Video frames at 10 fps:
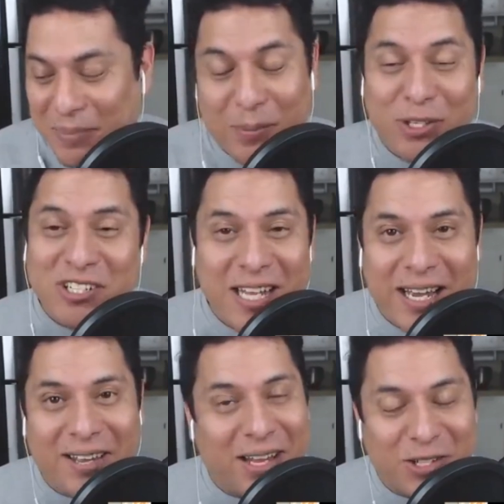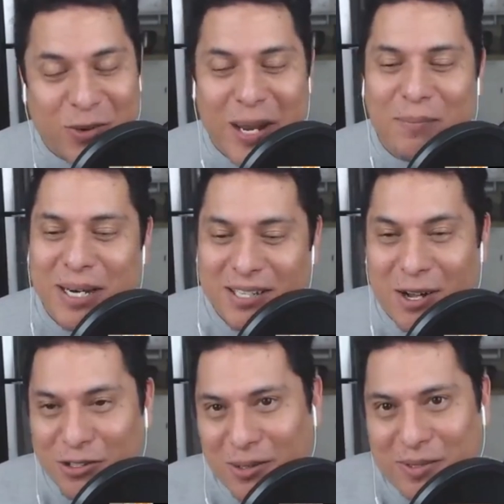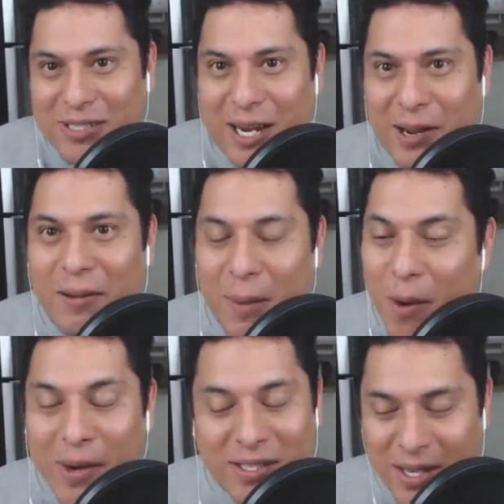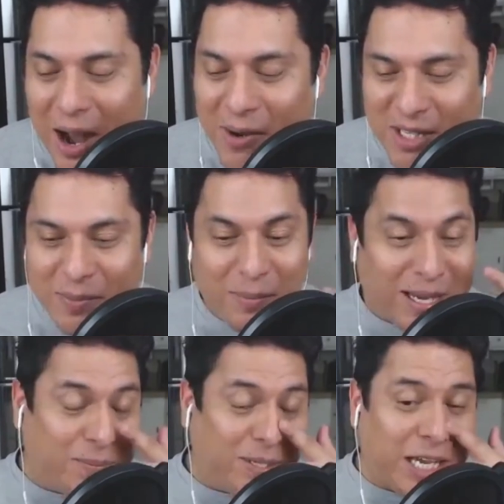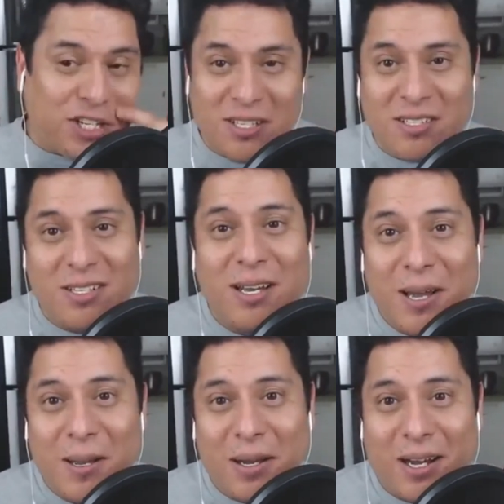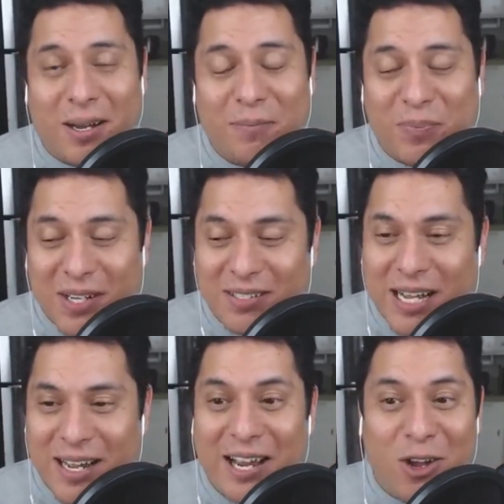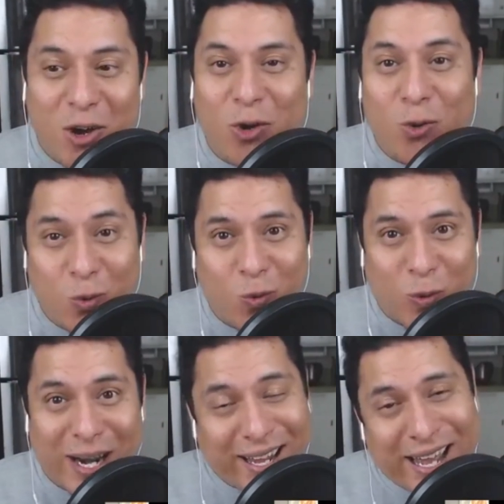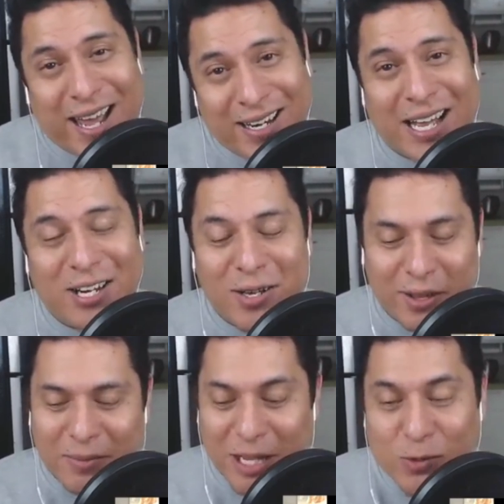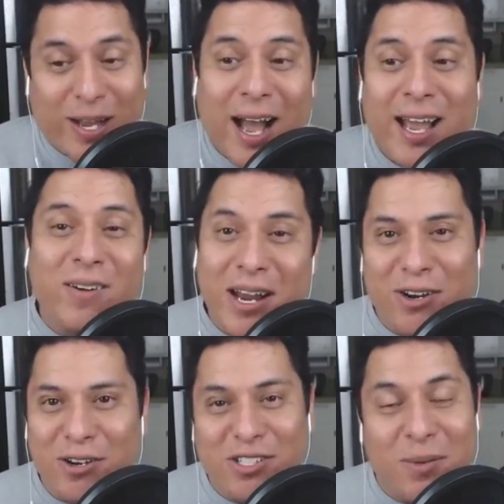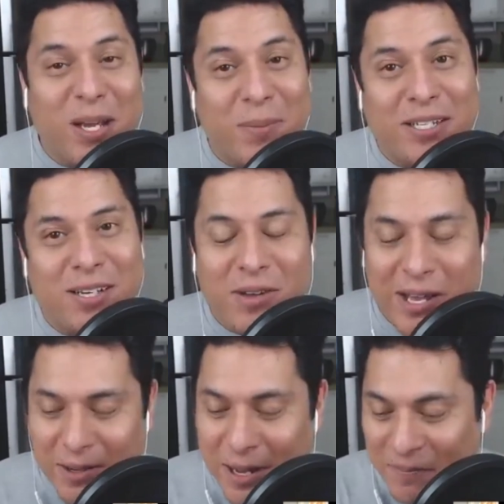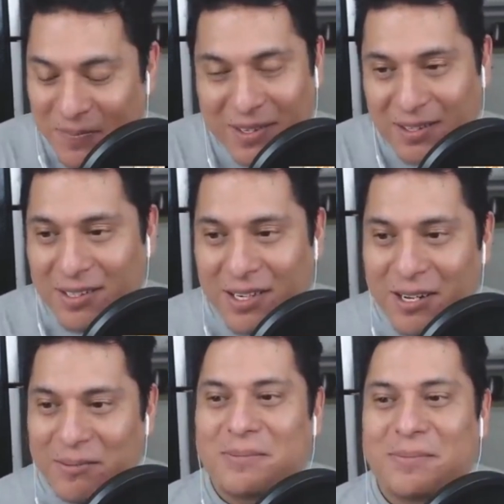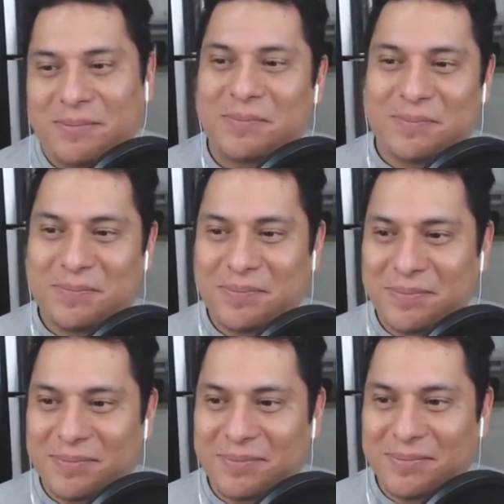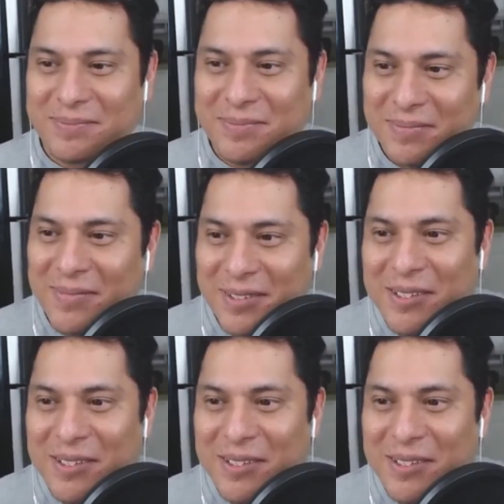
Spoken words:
People just like it, and that's great. But it's also just like, I always admit my limitations because I know what I can do. That's why I hire editors to make my stuff. Ramon, I have to challenge you now.